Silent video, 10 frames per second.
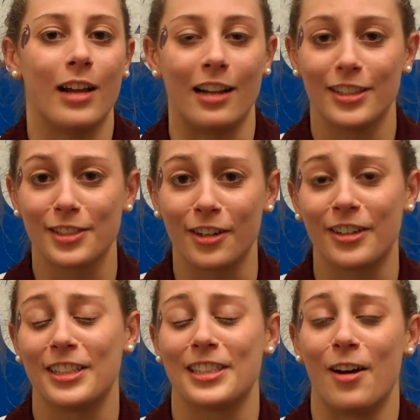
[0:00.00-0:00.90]
Allie
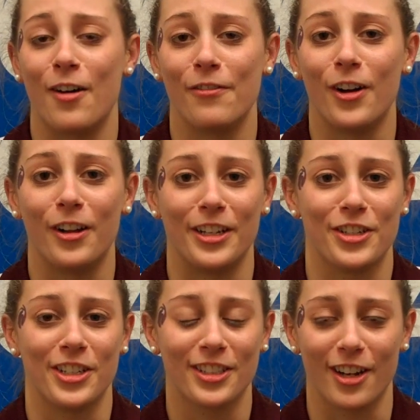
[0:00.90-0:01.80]
started us out on vault, and
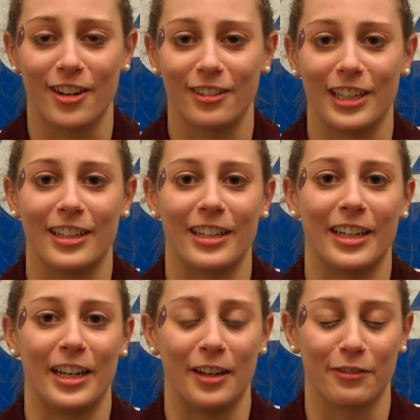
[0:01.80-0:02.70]
she stuck her
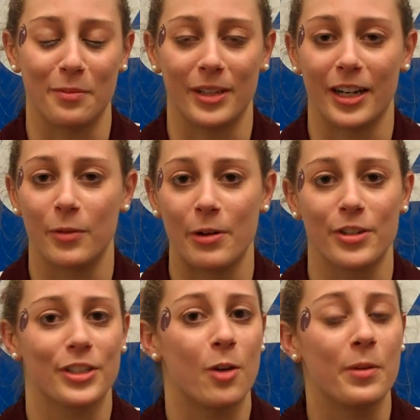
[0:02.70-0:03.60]
landing. And from there, we were
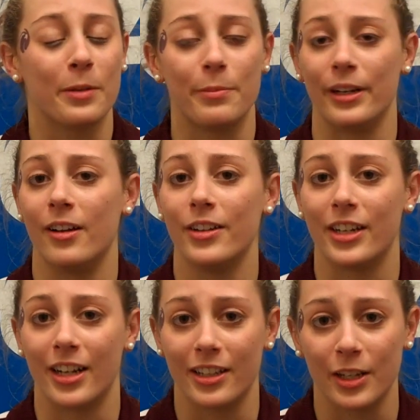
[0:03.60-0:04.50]
just hoping to build,
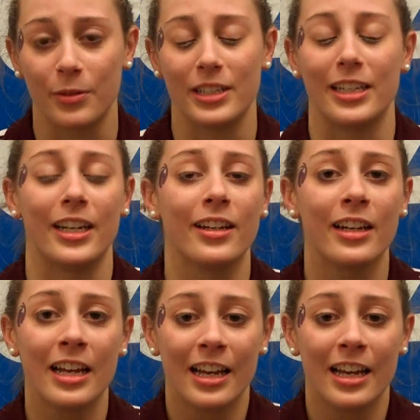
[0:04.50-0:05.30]
and I think we did.